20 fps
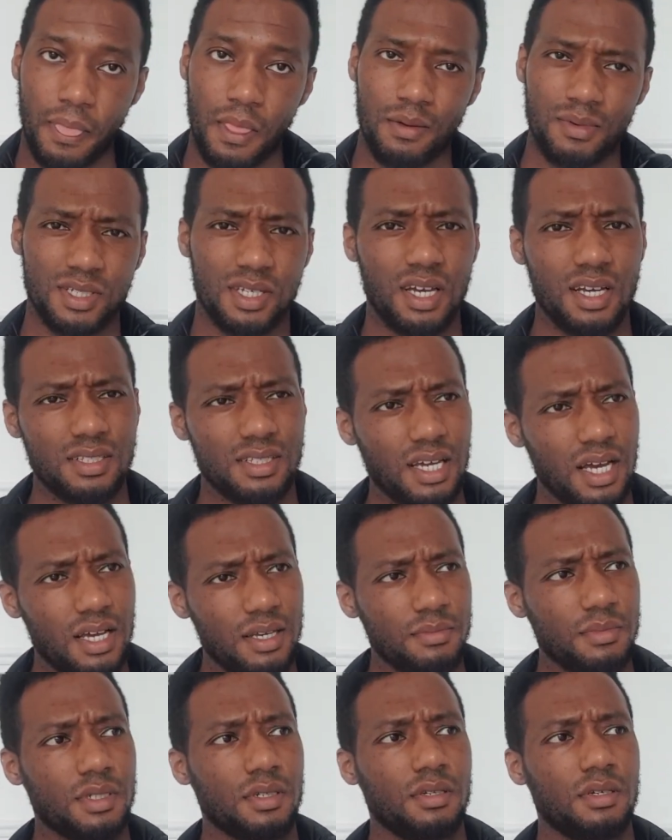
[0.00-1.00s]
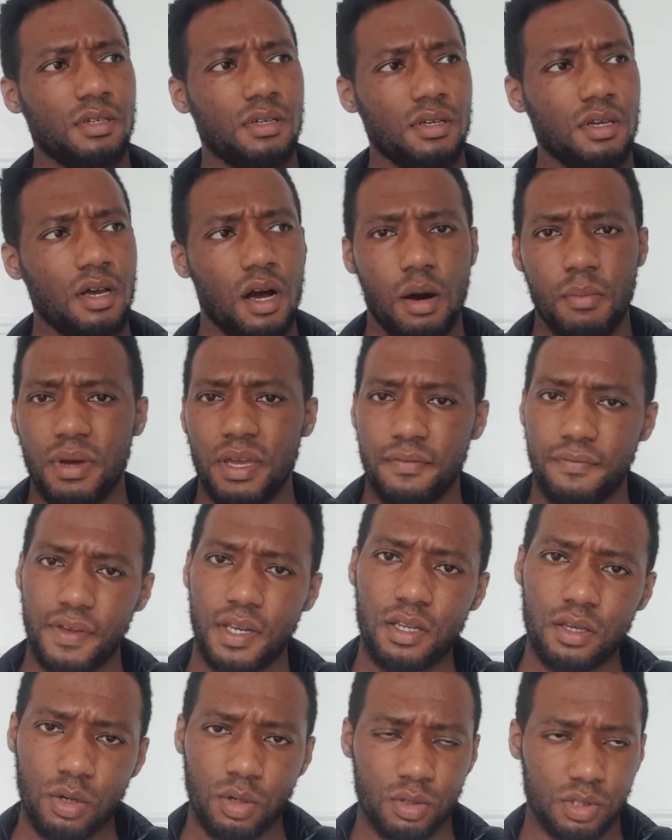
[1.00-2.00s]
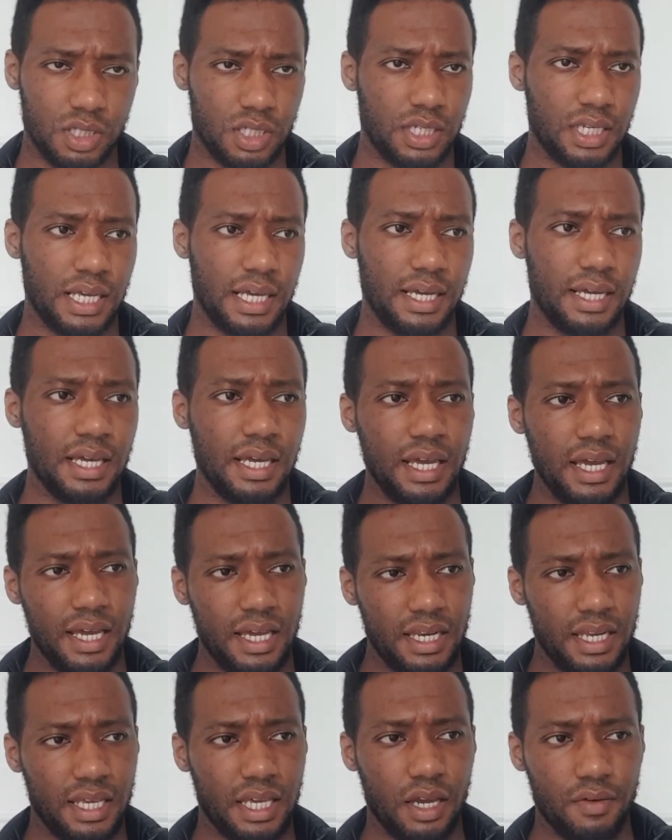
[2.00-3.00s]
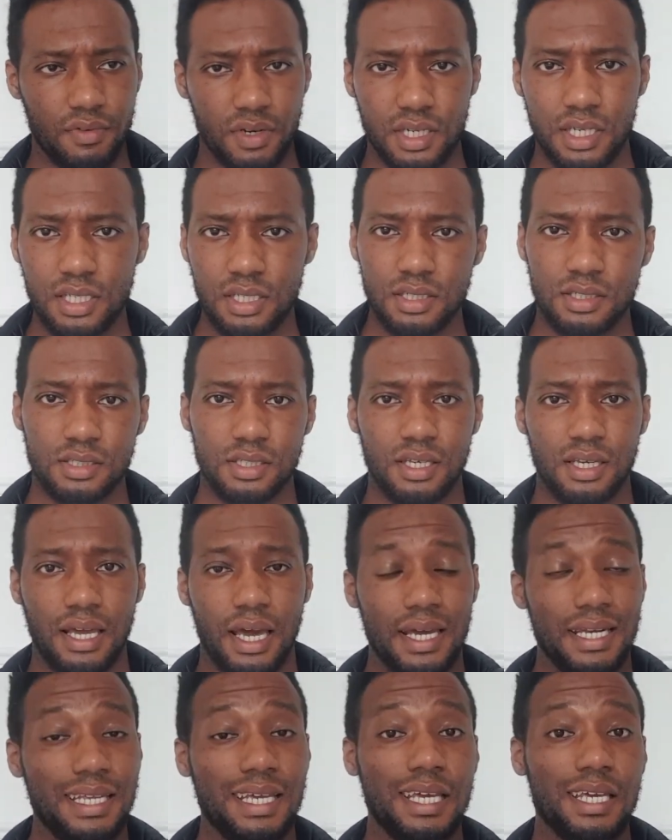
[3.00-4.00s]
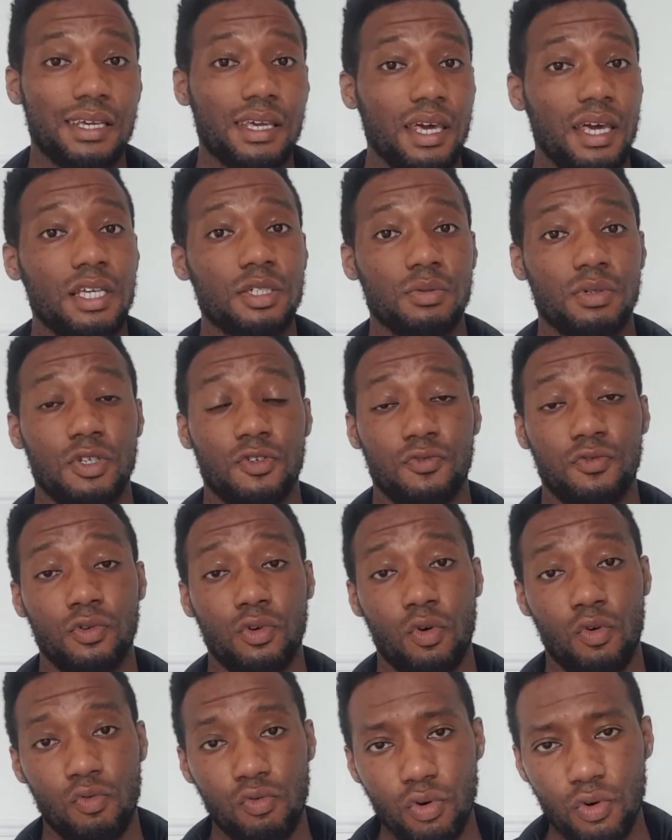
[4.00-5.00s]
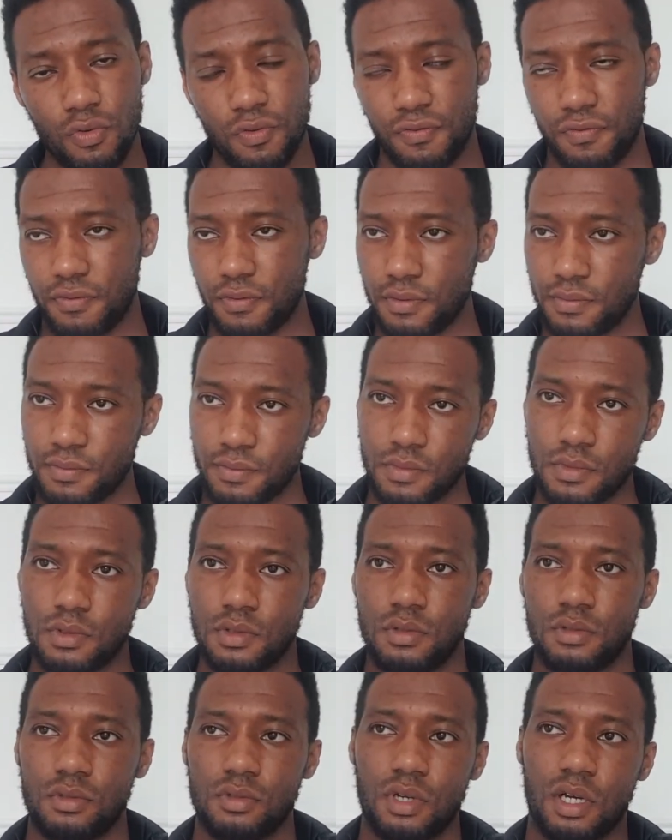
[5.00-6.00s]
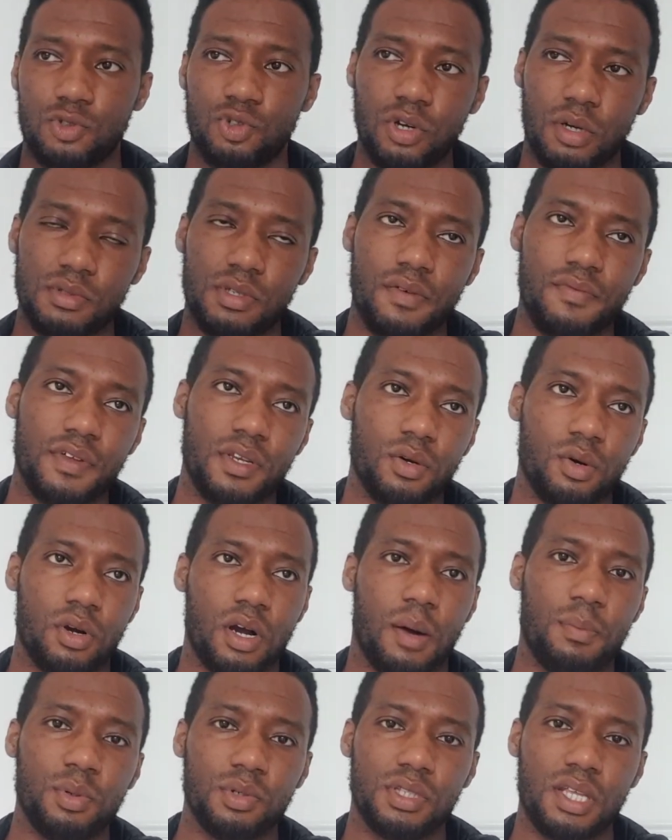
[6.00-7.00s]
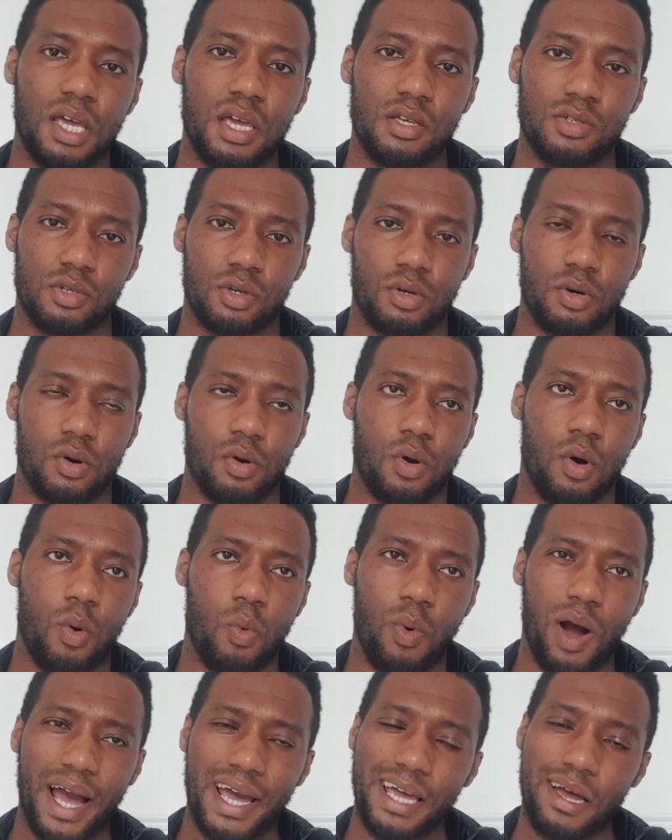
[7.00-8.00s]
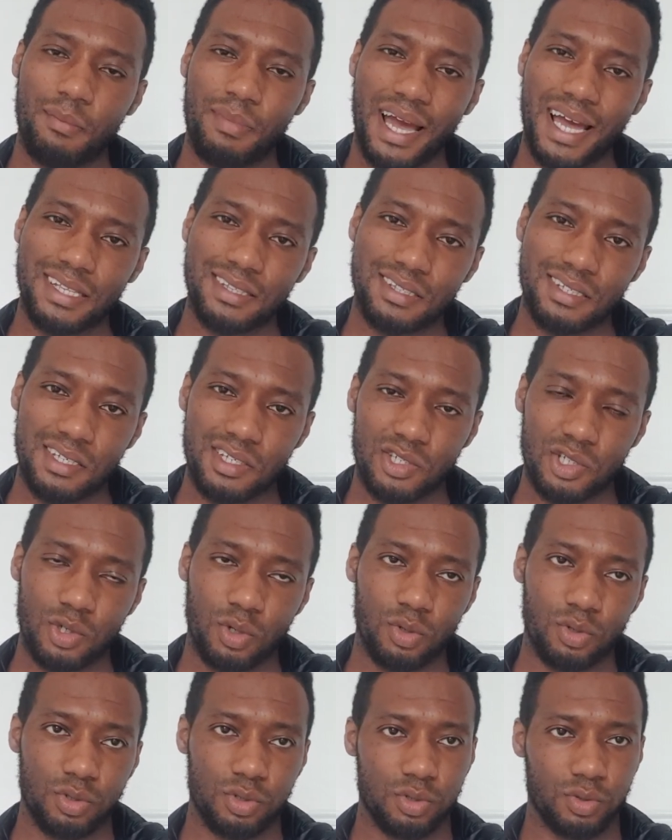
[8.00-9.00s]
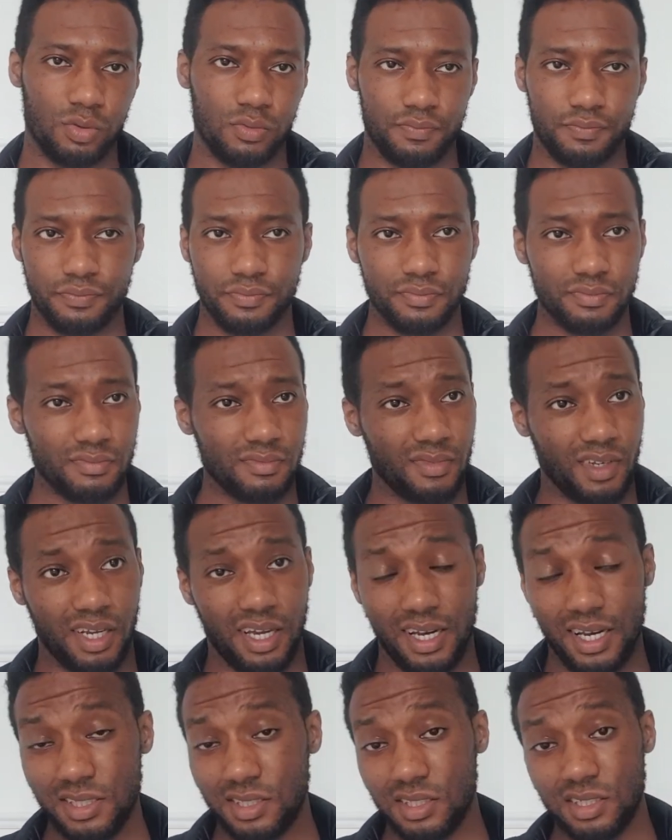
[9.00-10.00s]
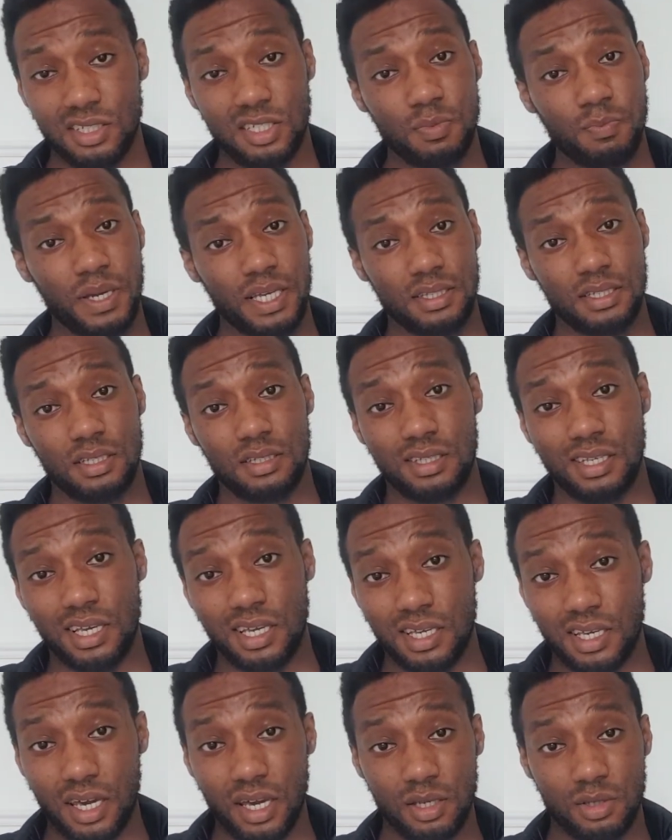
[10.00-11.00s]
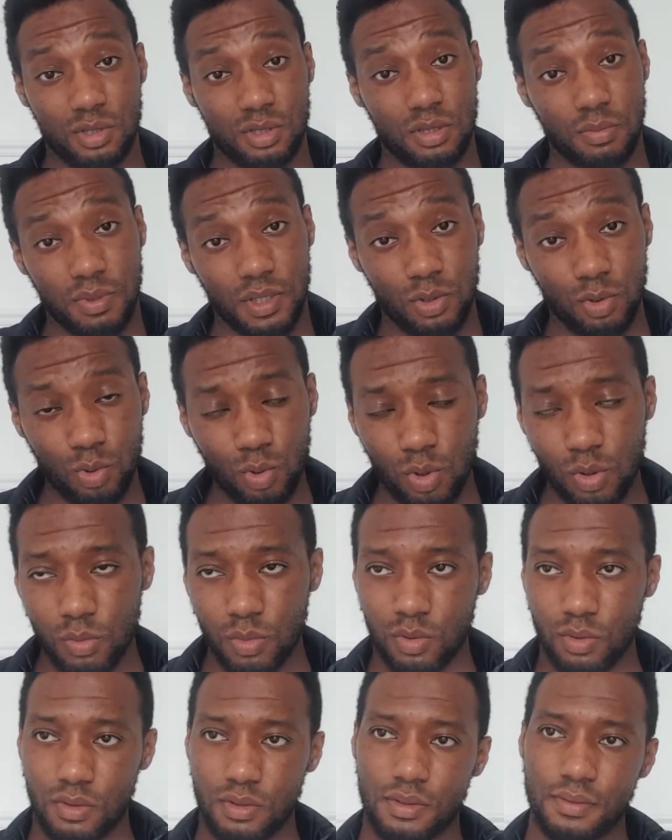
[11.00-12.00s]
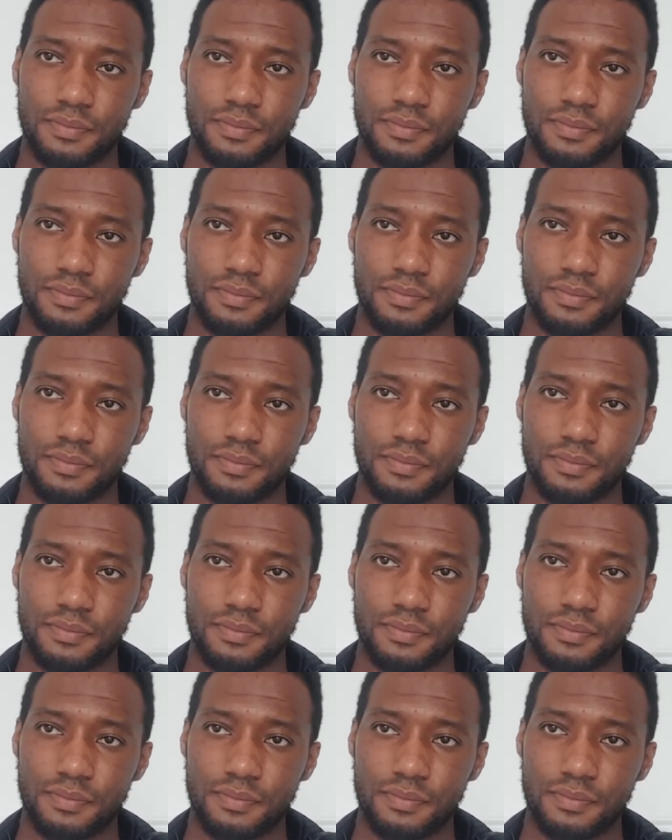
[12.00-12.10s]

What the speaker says: Certain times, I make videos on that and they get released and the engagement is through the roof. So I dropped a video a couple days ago, why I'm anti-social. And I just expected the engagement to be normal.